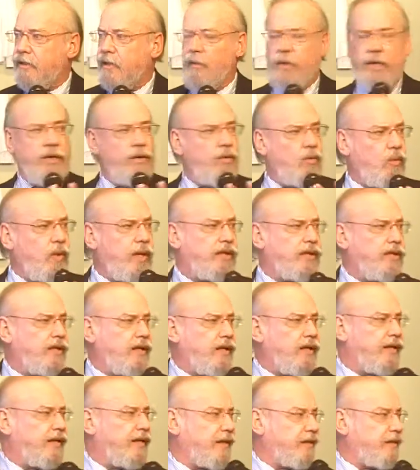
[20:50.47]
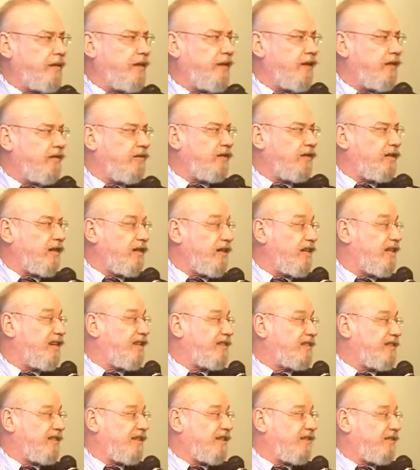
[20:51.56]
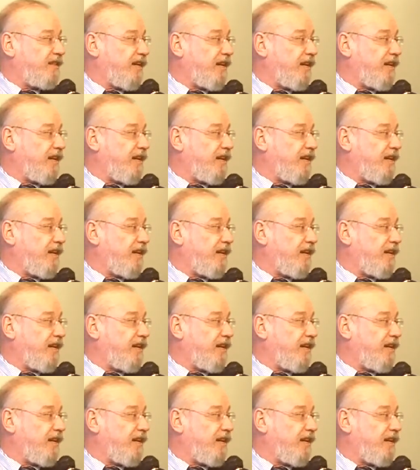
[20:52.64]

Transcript: I'm not going to wait till I get to heaven and then I'll say,